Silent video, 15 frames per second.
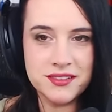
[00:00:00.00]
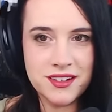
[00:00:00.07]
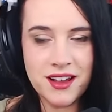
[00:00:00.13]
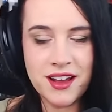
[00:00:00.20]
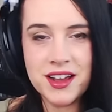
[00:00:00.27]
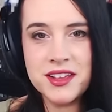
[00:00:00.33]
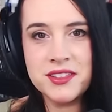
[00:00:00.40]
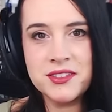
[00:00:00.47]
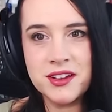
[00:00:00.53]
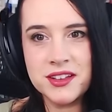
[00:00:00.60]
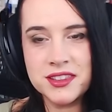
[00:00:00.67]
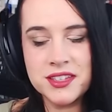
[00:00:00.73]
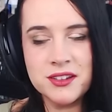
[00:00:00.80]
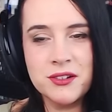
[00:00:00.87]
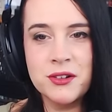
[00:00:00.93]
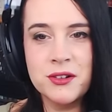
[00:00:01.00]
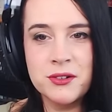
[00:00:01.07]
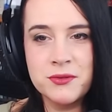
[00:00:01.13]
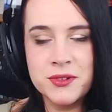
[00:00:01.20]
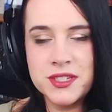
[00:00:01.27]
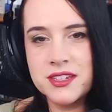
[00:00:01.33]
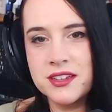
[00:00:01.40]
I thought that Kirk
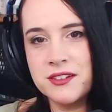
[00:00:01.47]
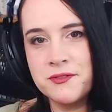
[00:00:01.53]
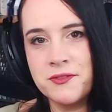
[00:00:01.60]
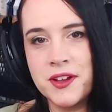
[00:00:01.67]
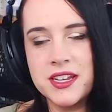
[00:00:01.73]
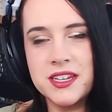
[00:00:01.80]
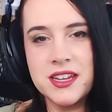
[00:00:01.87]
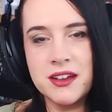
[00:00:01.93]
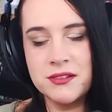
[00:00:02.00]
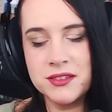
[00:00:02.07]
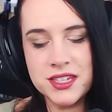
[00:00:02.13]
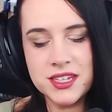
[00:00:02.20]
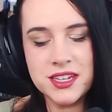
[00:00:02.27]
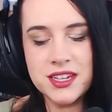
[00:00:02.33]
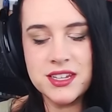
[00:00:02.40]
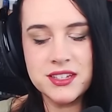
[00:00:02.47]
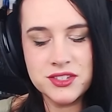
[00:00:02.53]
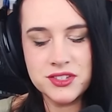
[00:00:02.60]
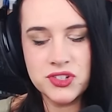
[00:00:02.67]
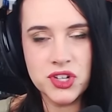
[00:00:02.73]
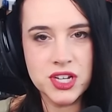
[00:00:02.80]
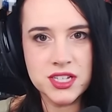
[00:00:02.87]
was going to find out that he's
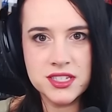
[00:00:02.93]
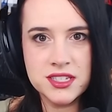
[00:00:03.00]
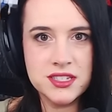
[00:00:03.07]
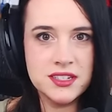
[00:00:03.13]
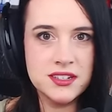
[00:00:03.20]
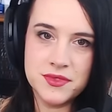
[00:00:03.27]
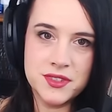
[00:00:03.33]
just